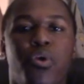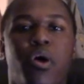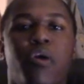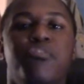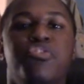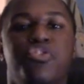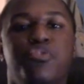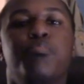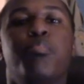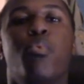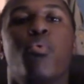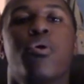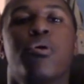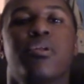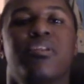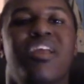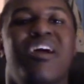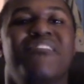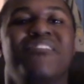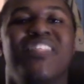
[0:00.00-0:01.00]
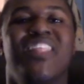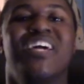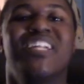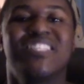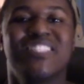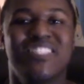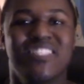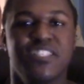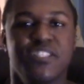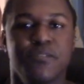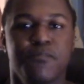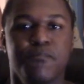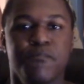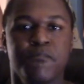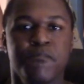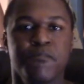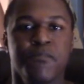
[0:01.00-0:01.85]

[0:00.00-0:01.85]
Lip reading: of sport and athleticism